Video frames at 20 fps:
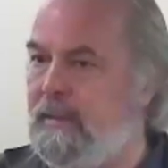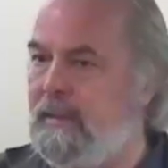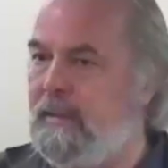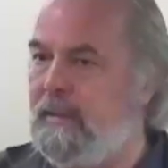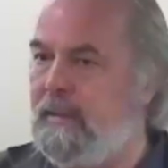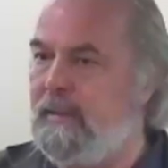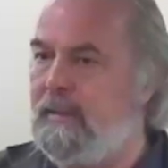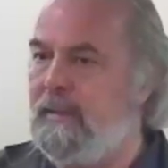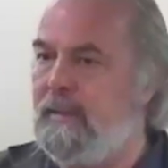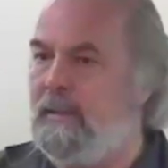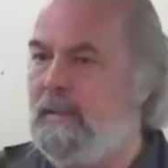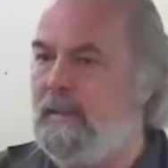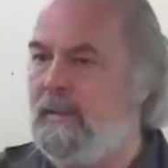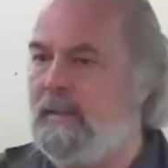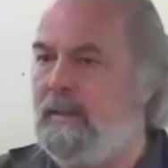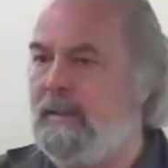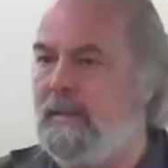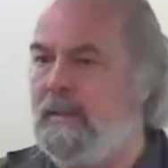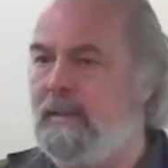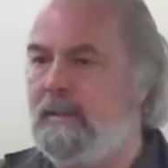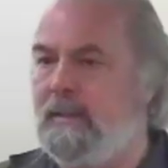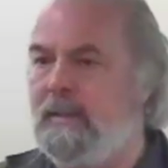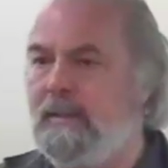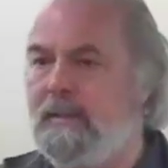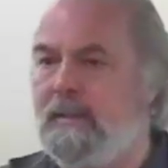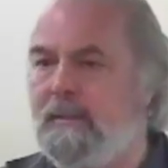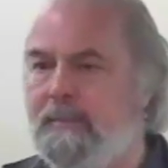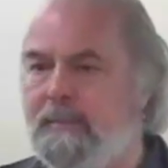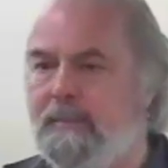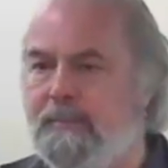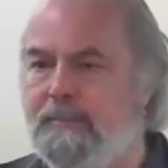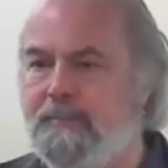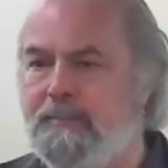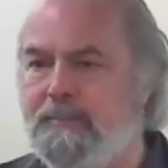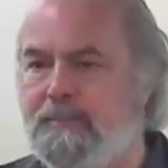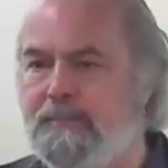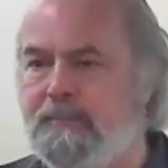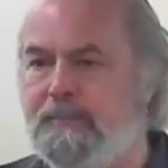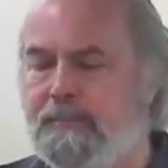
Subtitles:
No one is speaking in this clip.